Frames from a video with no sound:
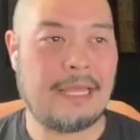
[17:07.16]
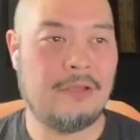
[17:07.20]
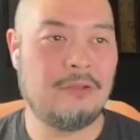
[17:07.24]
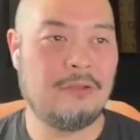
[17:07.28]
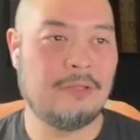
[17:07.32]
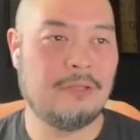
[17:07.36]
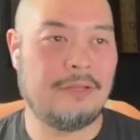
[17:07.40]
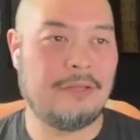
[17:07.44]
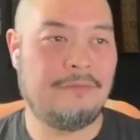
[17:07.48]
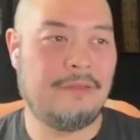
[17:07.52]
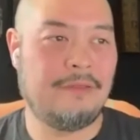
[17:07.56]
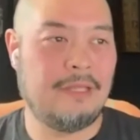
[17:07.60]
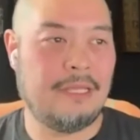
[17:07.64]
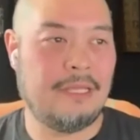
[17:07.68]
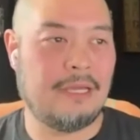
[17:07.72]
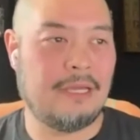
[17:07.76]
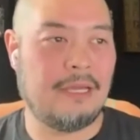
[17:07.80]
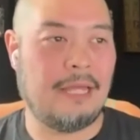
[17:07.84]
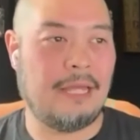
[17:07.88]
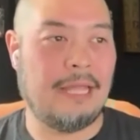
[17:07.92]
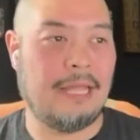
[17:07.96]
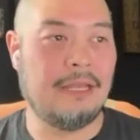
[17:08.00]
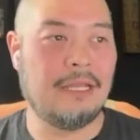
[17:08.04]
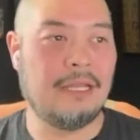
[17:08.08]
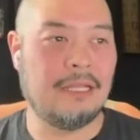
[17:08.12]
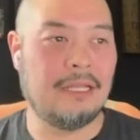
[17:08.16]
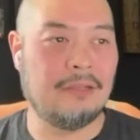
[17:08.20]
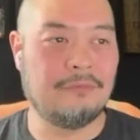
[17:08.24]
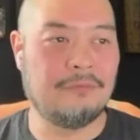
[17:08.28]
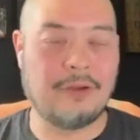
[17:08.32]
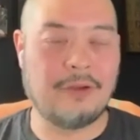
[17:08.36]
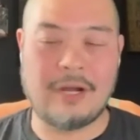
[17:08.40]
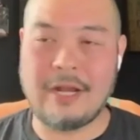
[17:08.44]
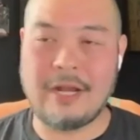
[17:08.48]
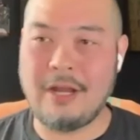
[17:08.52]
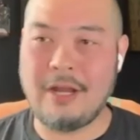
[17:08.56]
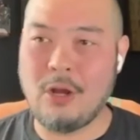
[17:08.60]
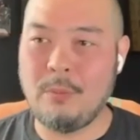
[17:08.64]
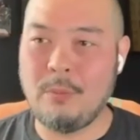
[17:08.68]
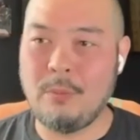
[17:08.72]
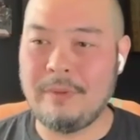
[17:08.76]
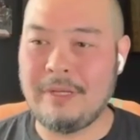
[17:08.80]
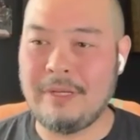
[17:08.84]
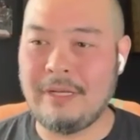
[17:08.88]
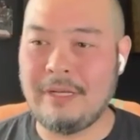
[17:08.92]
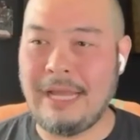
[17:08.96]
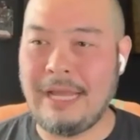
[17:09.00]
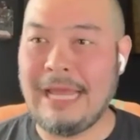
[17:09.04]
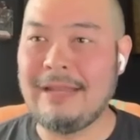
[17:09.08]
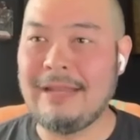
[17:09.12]
how you left the ending very
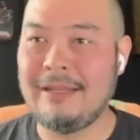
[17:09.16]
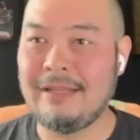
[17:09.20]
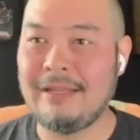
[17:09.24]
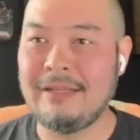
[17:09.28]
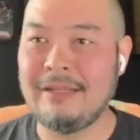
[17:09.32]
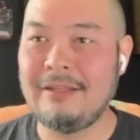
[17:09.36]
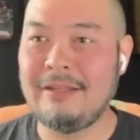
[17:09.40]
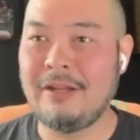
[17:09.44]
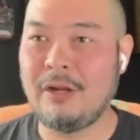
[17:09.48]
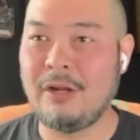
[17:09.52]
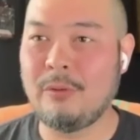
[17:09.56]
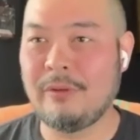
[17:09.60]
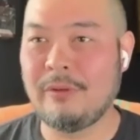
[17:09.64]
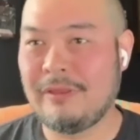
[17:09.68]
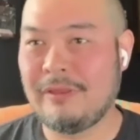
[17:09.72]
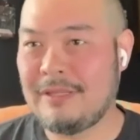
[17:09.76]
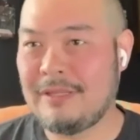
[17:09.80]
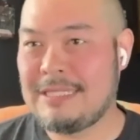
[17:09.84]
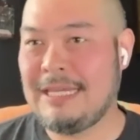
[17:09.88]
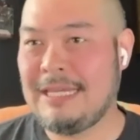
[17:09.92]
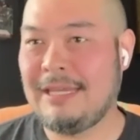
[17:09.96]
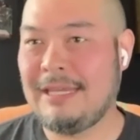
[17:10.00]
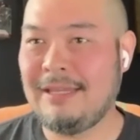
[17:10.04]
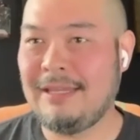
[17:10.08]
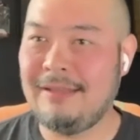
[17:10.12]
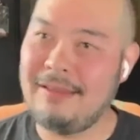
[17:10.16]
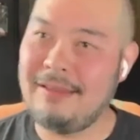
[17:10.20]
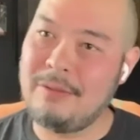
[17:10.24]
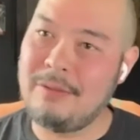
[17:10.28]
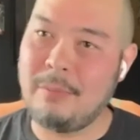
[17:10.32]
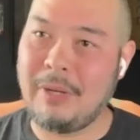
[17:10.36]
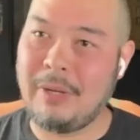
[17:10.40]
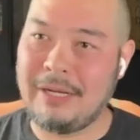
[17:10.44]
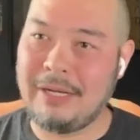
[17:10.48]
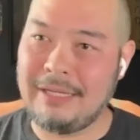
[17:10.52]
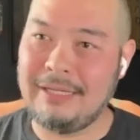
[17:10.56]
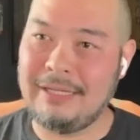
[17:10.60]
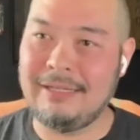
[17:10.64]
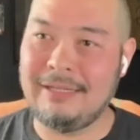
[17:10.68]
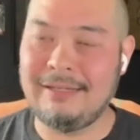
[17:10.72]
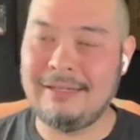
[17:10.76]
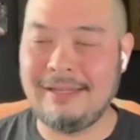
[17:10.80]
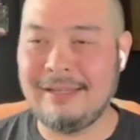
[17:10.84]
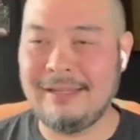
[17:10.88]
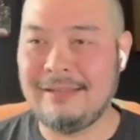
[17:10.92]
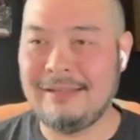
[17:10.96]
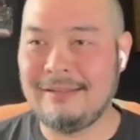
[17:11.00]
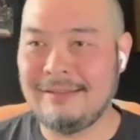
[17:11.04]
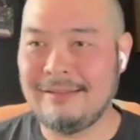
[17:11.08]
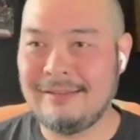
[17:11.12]
open-ended, with the ticket and the money
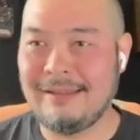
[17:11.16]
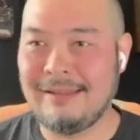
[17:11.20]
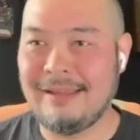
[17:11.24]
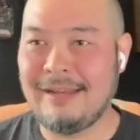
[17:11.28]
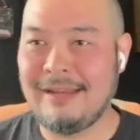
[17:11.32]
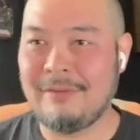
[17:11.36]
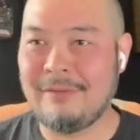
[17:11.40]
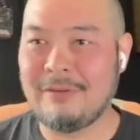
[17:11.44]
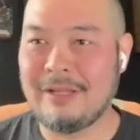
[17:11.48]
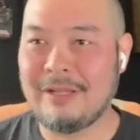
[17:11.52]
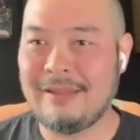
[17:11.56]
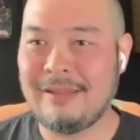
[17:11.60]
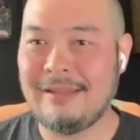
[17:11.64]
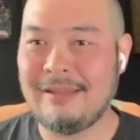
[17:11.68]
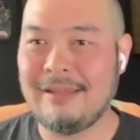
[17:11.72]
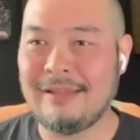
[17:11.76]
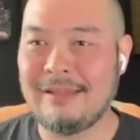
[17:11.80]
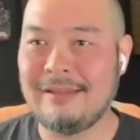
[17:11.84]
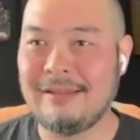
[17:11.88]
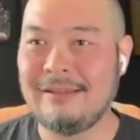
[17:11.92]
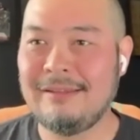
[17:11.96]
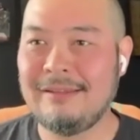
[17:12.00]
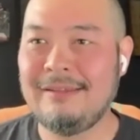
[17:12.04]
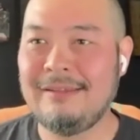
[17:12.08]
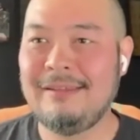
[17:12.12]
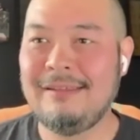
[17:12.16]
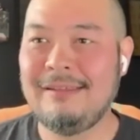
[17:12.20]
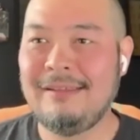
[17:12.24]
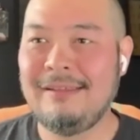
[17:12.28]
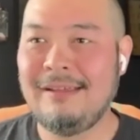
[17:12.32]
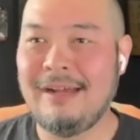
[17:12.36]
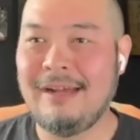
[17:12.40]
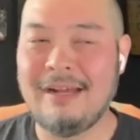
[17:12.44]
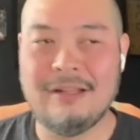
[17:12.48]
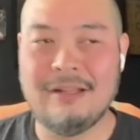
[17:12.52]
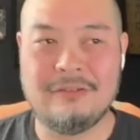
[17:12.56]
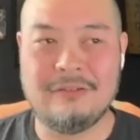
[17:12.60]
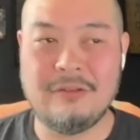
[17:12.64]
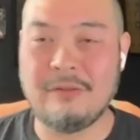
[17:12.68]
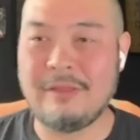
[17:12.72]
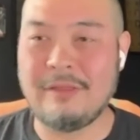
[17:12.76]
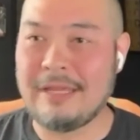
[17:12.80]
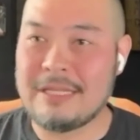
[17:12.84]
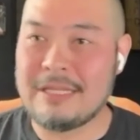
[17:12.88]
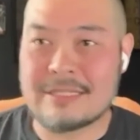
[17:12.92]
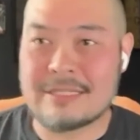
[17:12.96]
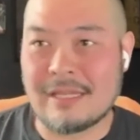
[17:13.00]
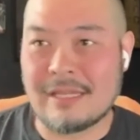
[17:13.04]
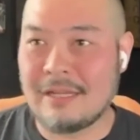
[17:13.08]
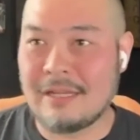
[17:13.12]
and everything. Do you think
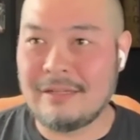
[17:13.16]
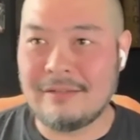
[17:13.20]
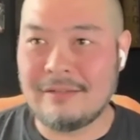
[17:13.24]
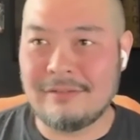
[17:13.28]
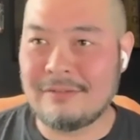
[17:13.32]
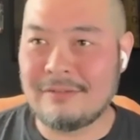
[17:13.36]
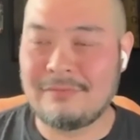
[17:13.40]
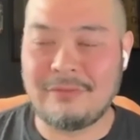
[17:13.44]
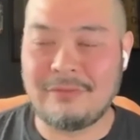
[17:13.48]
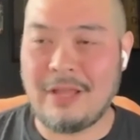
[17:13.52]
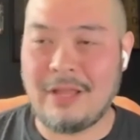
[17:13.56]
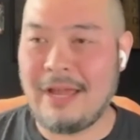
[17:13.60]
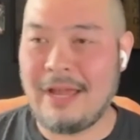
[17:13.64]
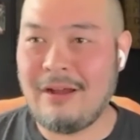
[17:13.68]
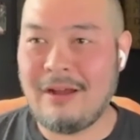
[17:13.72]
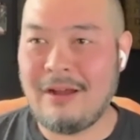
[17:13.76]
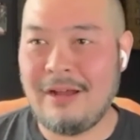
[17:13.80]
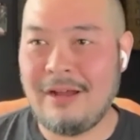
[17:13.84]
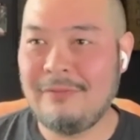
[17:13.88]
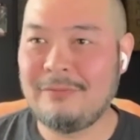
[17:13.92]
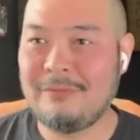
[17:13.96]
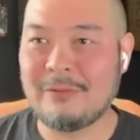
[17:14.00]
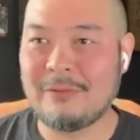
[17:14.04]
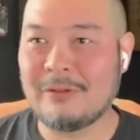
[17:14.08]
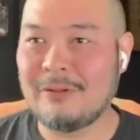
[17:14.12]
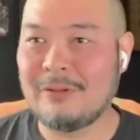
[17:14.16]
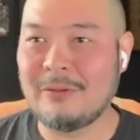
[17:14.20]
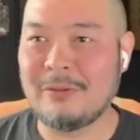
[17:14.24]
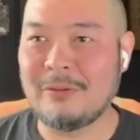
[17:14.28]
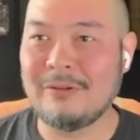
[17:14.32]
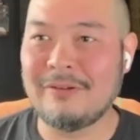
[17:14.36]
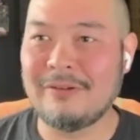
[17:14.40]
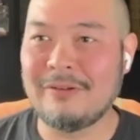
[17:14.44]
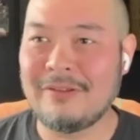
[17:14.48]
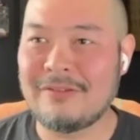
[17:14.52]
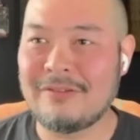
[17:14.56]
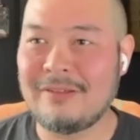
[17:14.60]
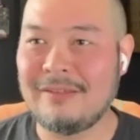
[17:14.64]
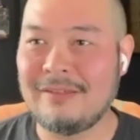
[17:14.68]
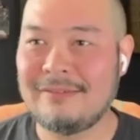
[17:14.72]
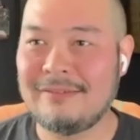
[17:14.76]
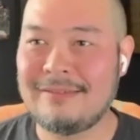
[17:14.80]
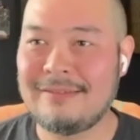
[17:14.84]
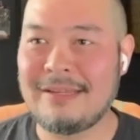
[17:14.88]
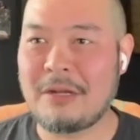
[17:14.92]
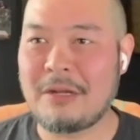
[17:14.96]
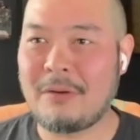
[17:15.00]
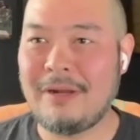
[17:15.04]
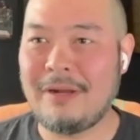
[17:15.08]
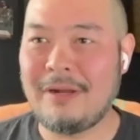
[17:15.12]
he's going to fly off, or does he
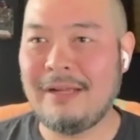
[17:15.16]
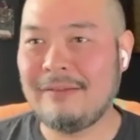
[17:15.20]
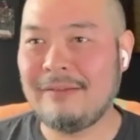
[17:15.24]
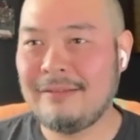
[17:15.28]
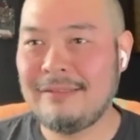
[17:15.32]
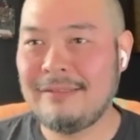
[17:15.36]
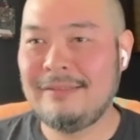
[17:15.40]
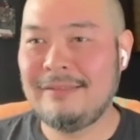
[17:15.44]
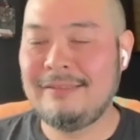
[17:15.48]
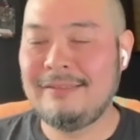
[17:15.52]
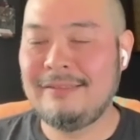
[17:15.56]
stick around?